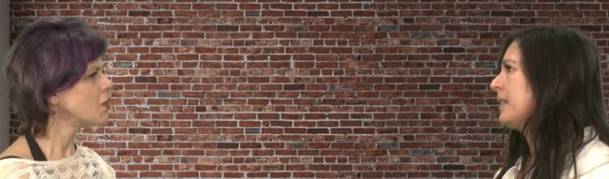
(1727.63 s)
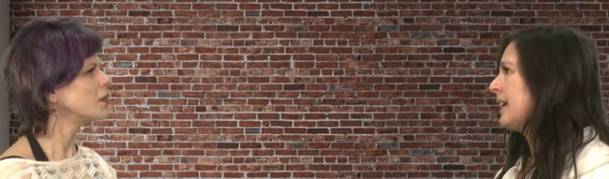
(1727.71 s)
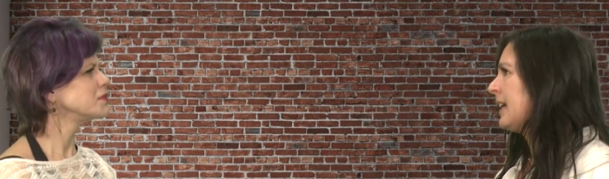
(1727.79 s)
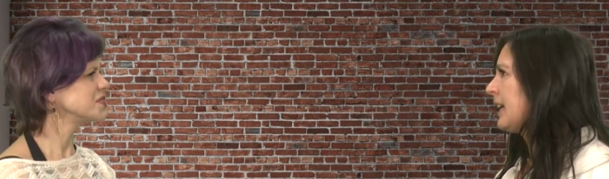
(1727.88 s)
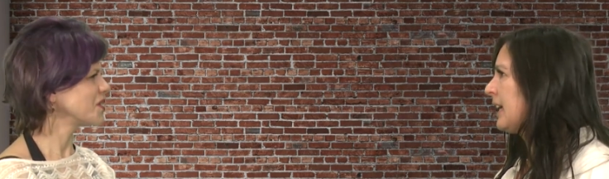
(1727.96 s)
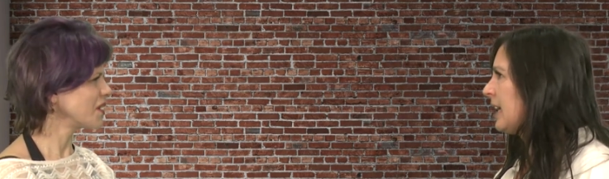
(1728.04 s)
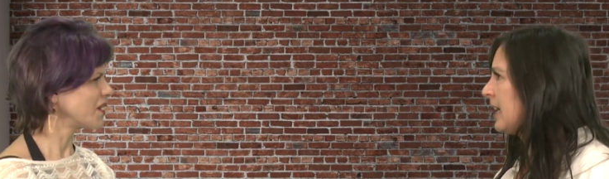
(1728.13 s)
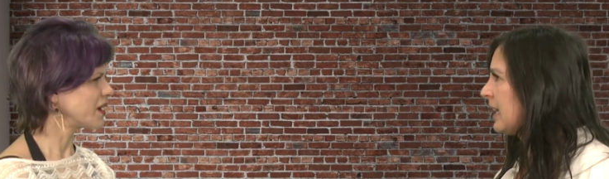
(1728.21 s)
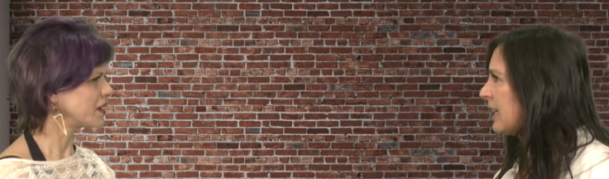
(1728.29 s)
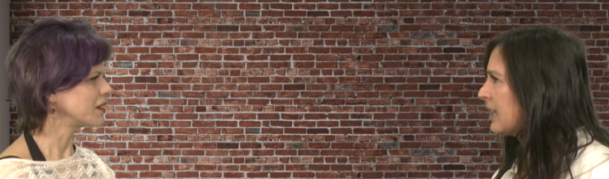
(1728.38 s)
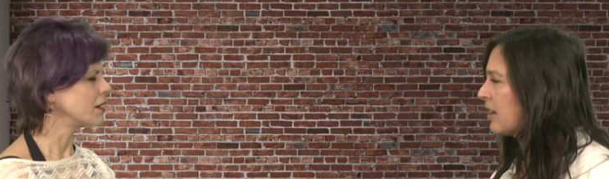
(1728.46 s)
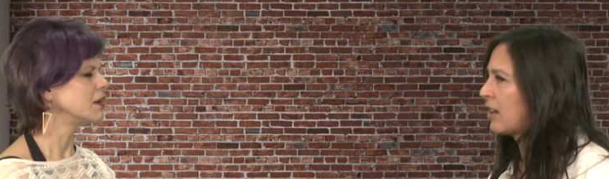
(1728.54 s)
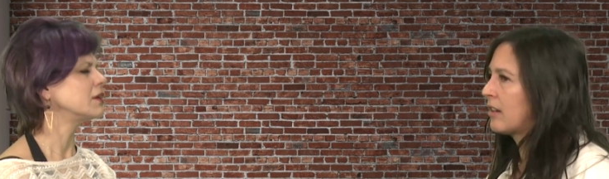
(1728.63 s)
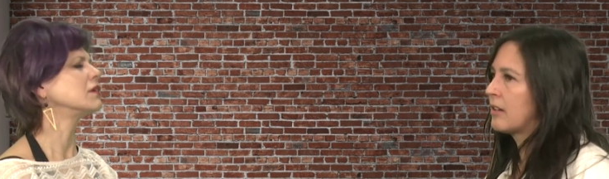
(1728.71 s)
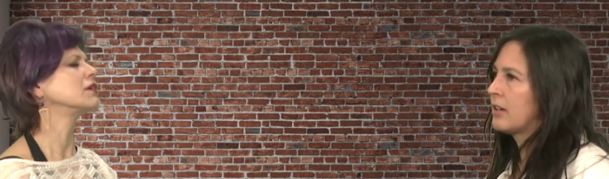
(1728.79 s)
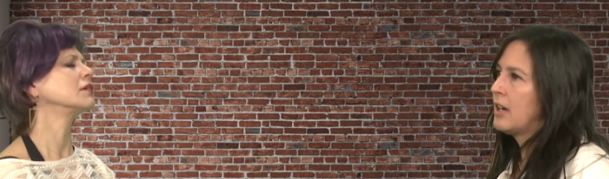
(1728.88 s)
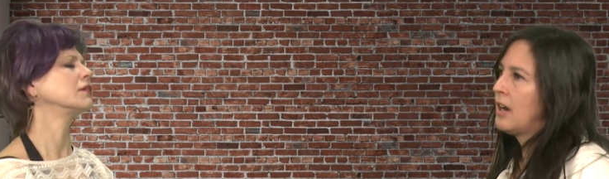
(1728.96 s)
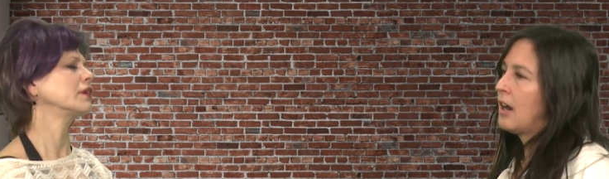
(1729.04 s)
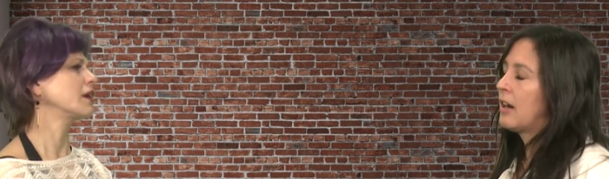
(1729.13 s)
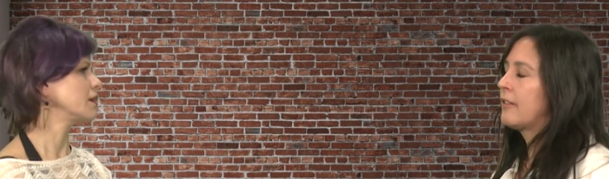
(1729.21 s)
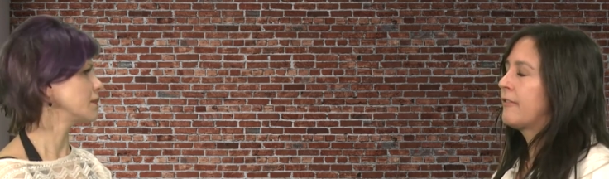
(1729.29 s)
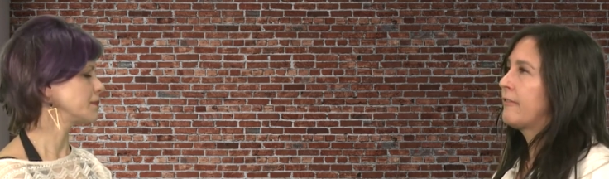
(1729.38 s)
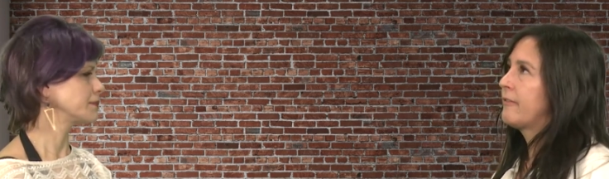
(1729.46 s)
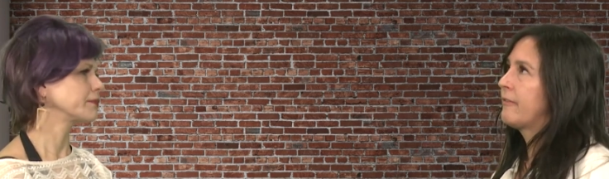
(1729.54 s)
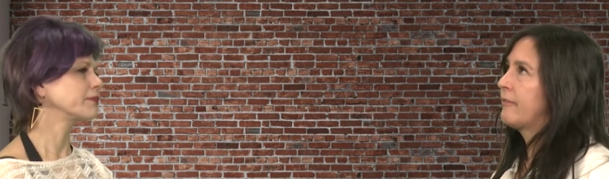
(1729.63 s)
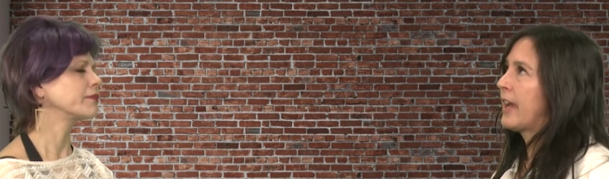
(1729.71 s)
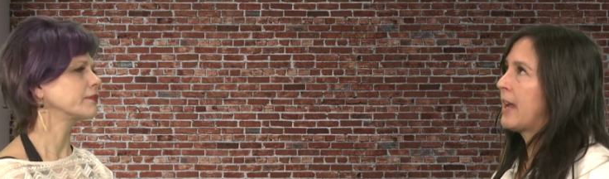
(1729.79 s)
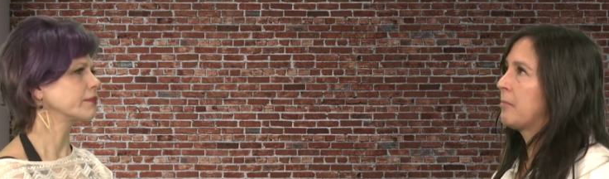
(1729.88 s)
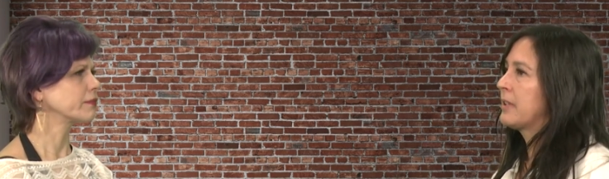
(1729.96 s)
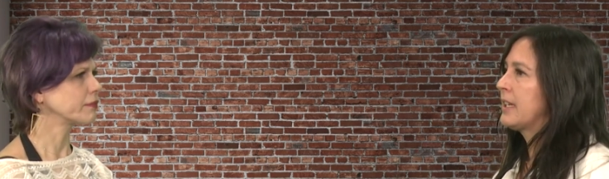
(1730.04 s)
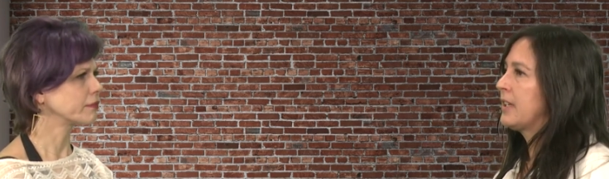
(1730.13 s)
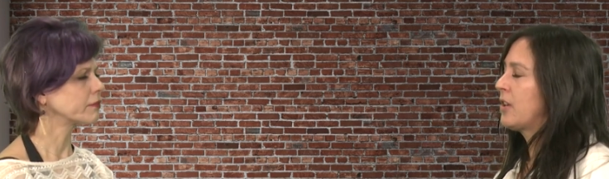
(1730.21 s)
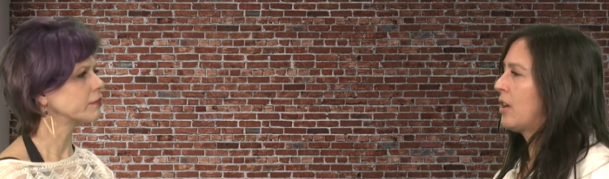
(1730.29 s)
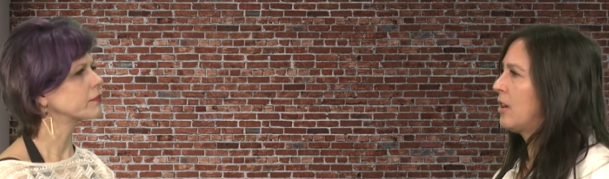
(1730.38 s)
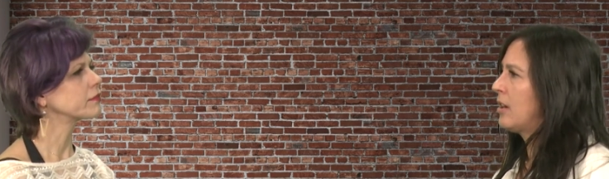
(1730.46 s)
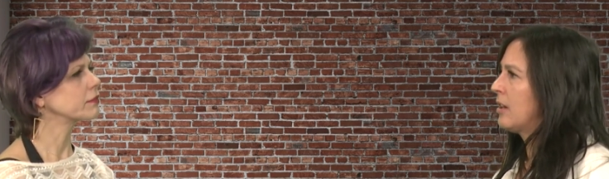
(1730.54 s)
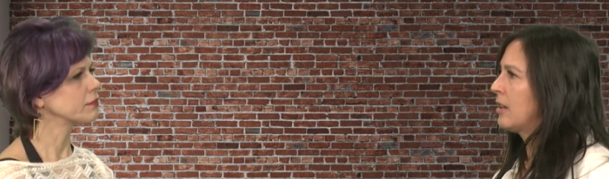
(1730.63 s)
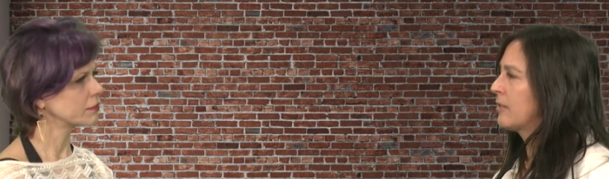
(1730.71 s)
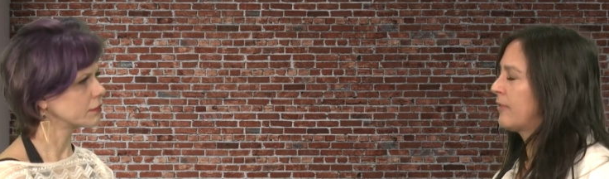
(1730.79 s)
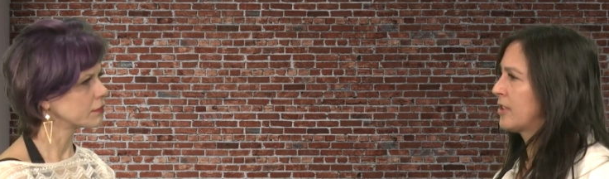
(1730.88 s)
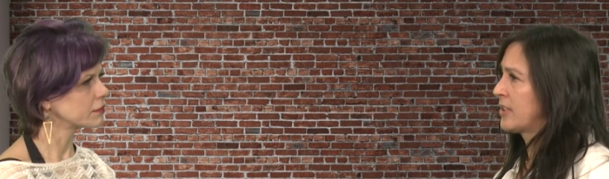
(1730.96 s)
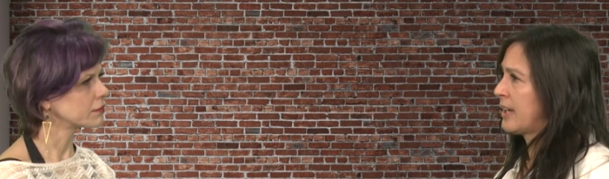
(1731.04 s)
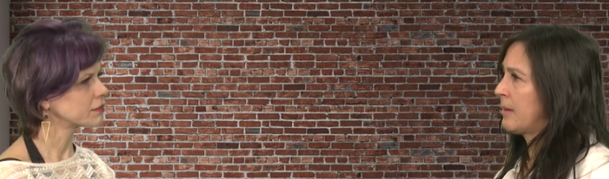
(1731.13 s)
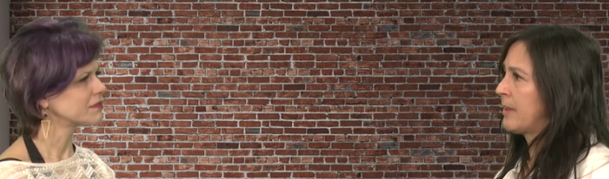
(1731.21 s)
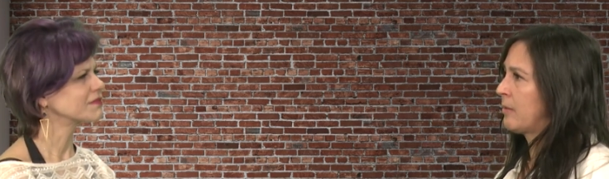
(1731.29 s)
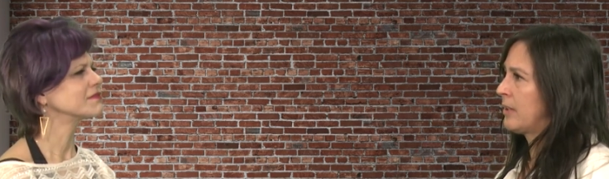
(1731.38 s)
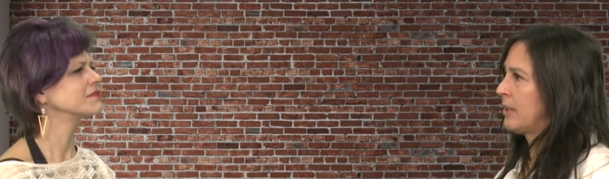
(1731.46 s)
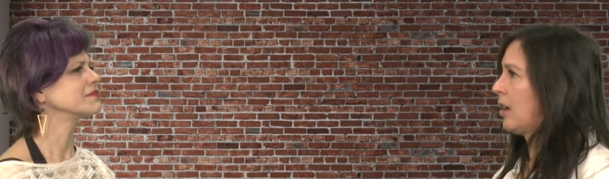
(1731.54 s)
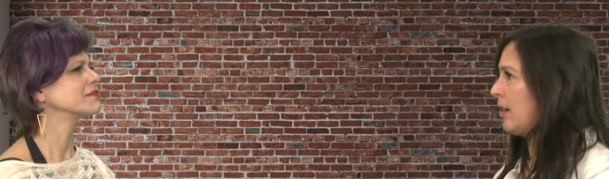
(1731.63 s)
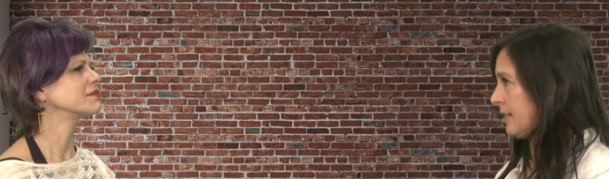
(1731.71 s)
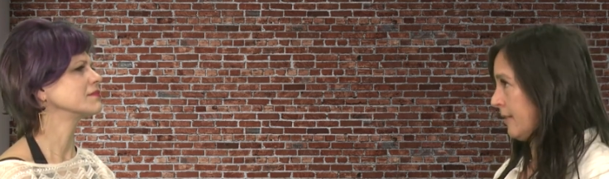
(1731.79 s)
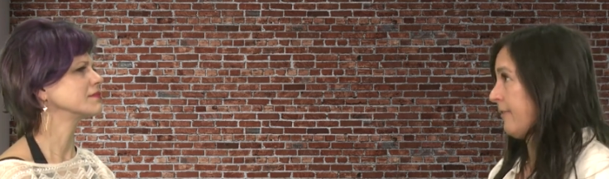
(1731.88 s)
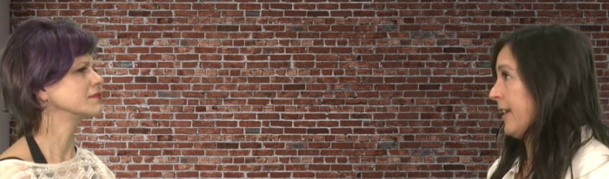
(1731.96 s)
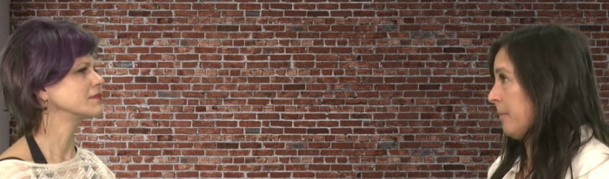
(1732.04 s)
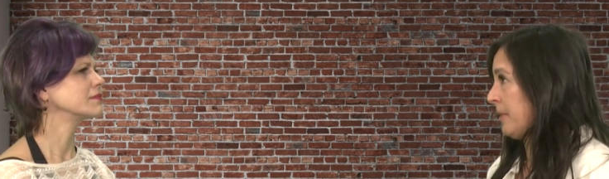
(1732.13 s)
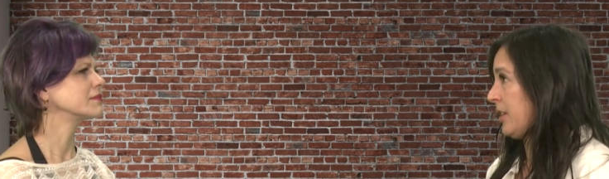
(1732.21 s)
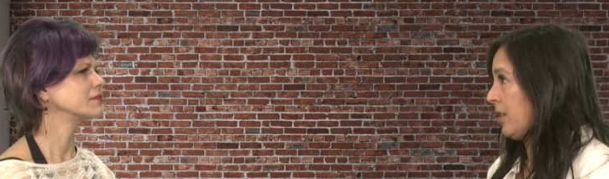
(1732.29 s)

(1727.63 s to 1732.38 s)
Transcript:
Speaker 1: Oh, I'm sorry. And oh, our, yeah. our family dog, first time that we mm. lost a family